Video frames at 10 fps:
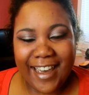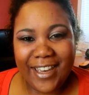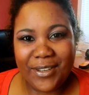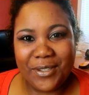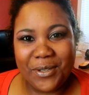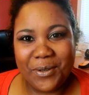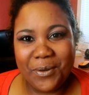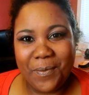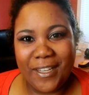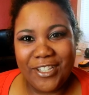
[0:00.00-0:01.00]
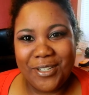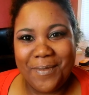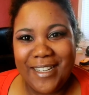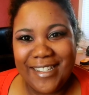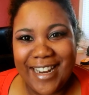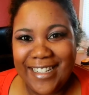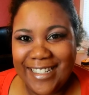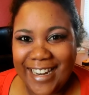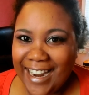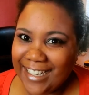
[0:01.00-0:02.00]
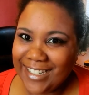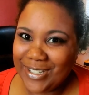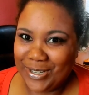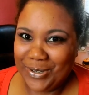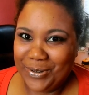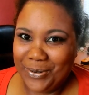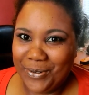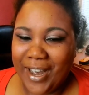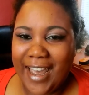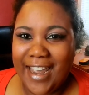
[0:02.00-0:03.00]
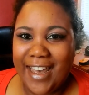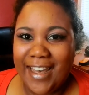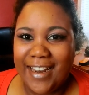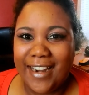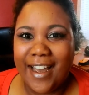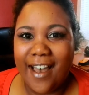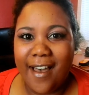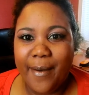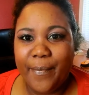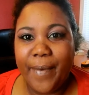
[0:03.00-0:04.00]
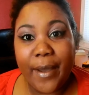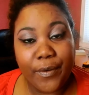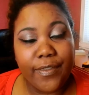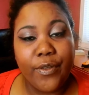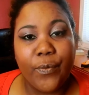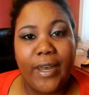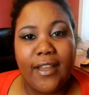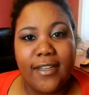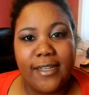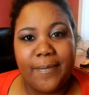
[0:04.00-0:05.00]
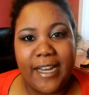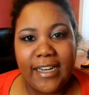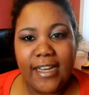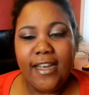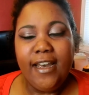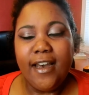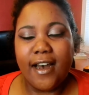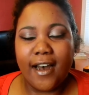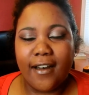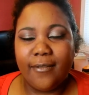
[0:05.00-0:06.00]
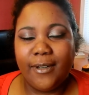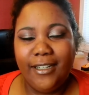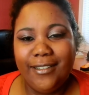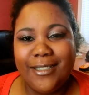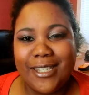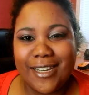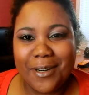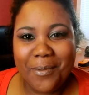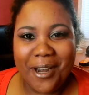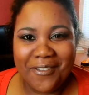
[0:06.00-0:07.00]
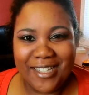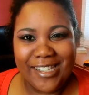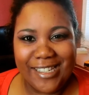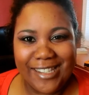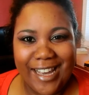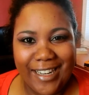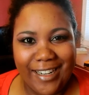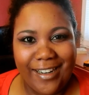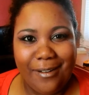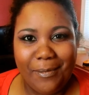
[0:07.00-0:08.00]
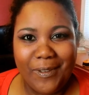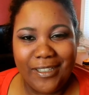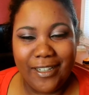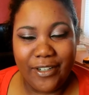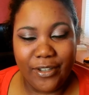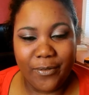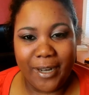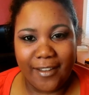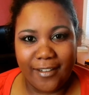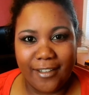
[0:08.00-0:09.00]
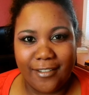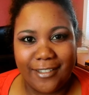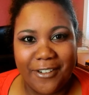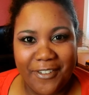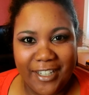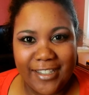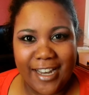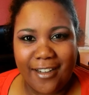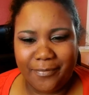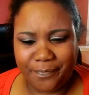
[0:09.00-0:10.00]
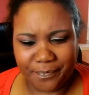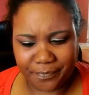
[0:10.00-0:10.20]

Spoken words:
Hey YouTube, it's Shamise1982, and back with another weight loss update. Just going to preface this that I'm a little under the weather, I don't know if you can tell.